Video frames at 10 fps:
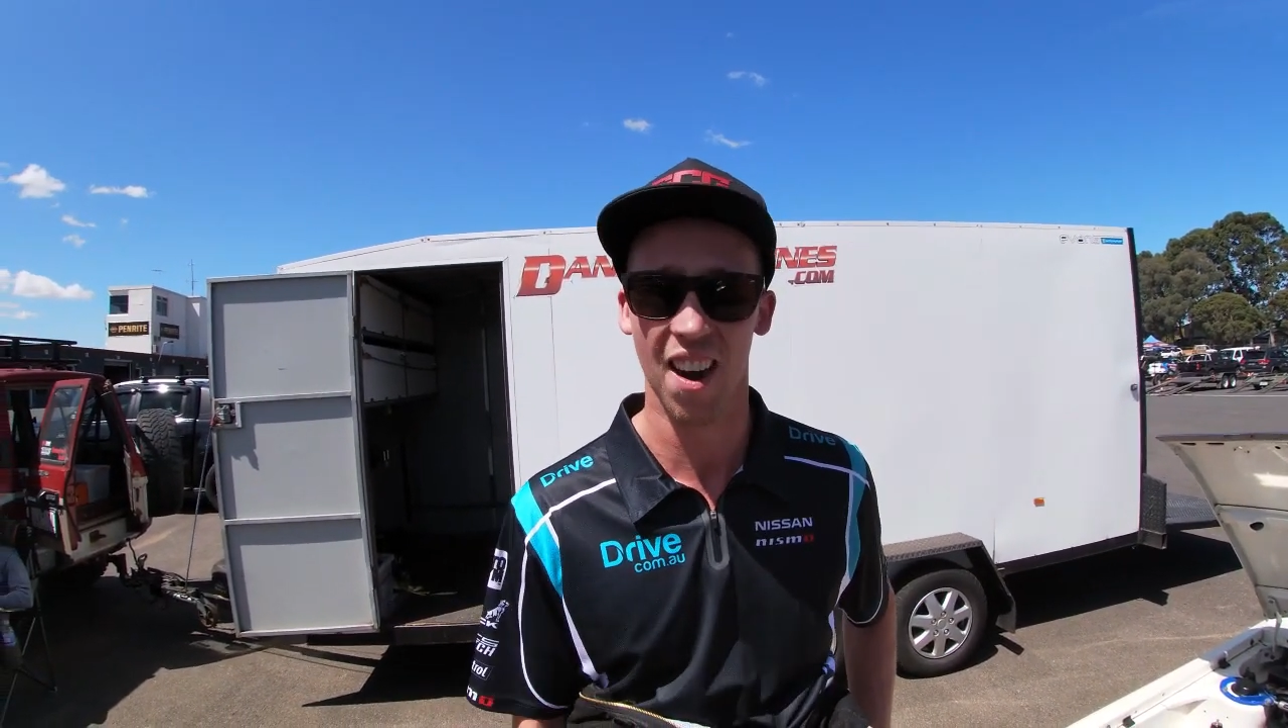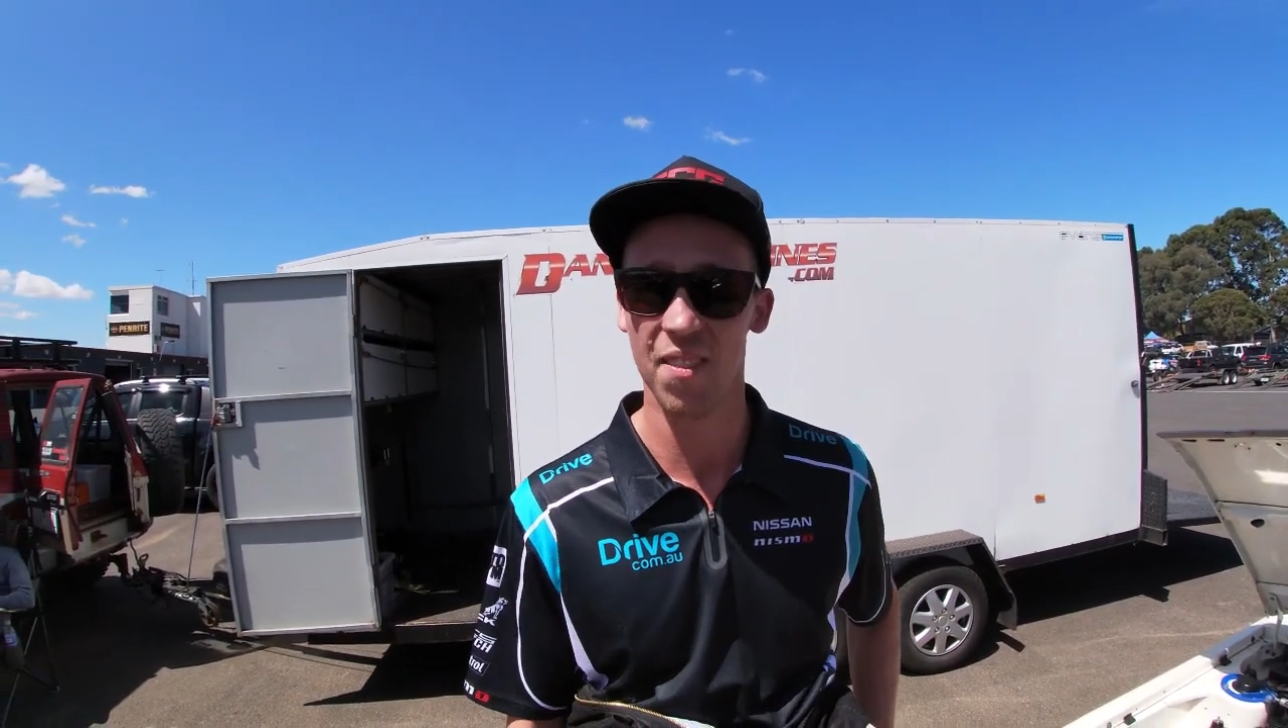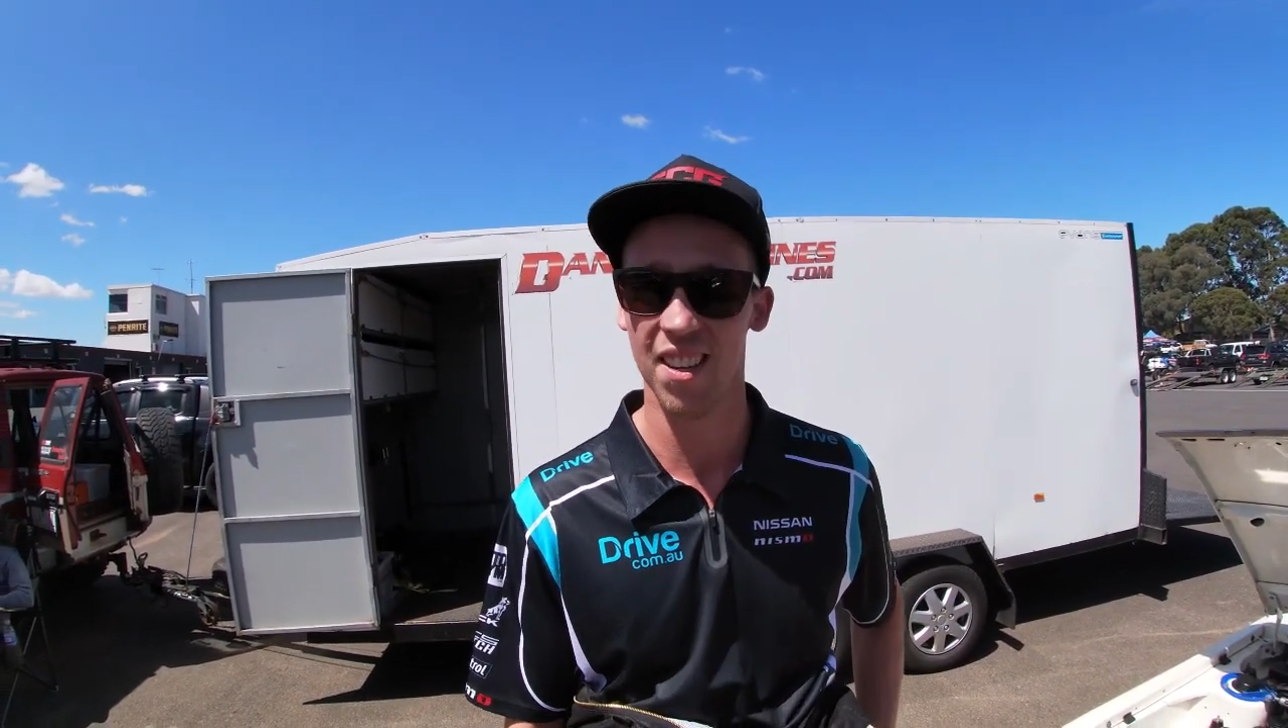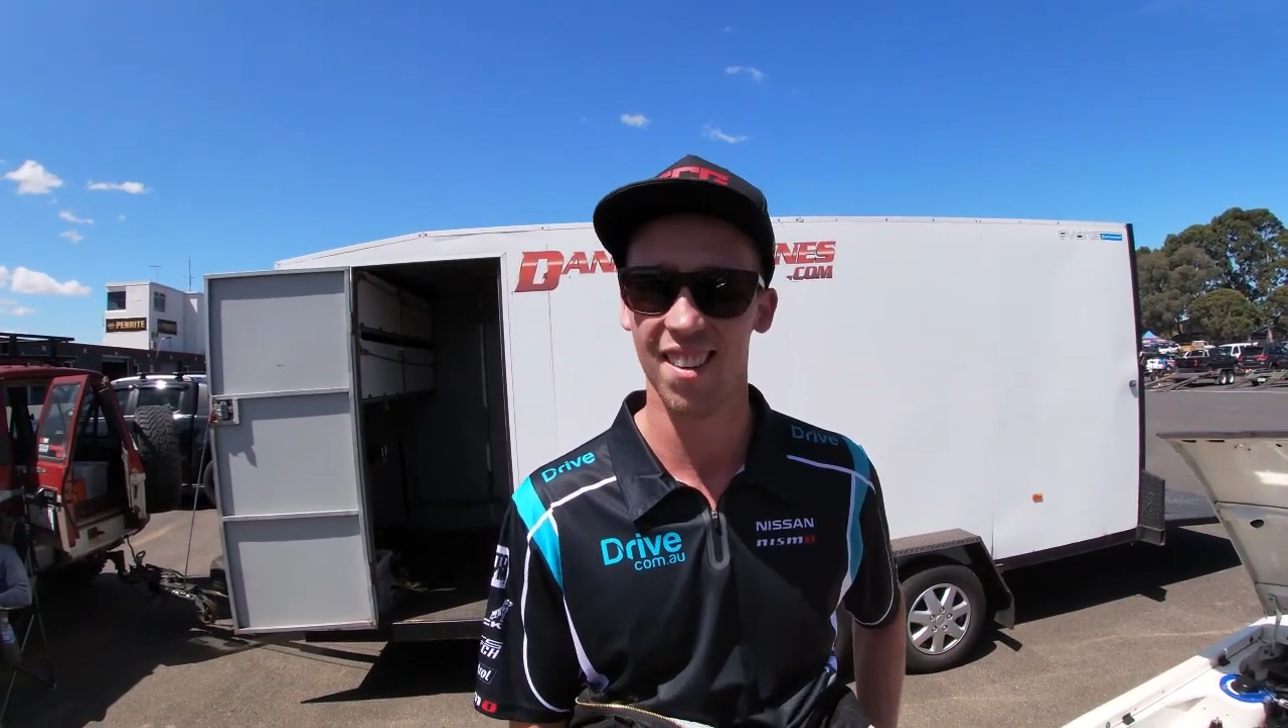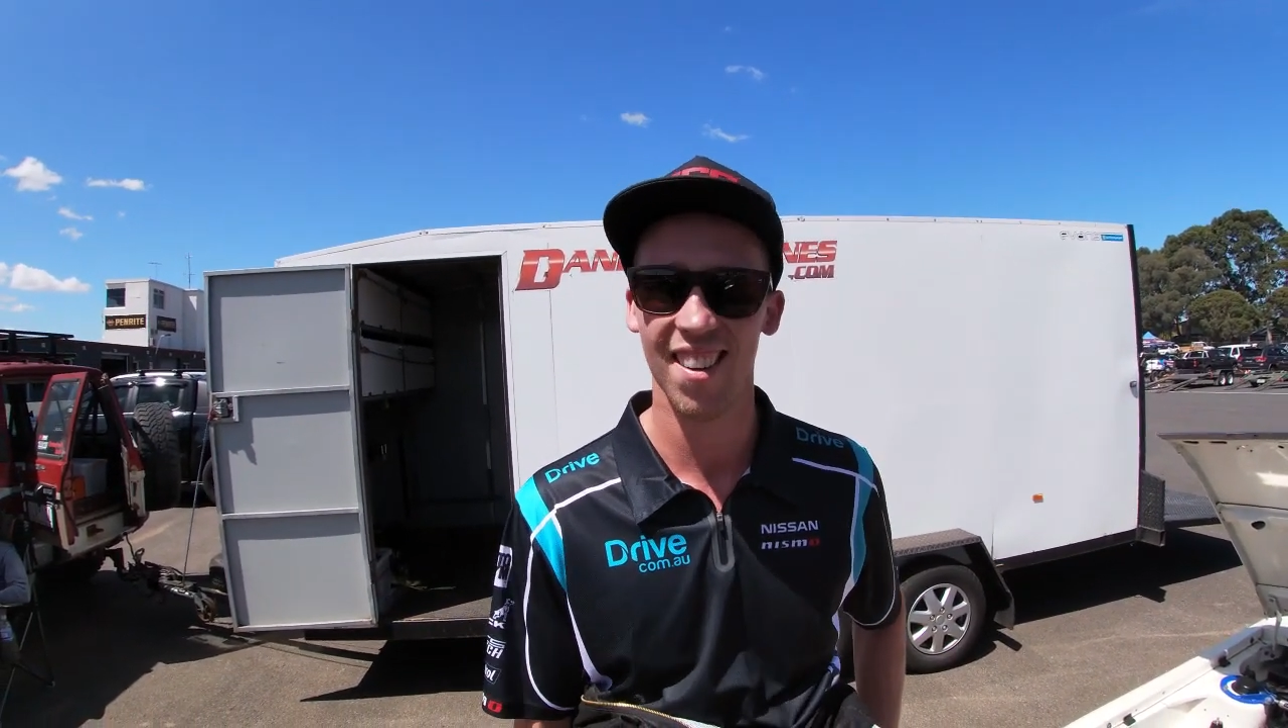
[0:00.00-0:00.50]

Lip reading: grab it.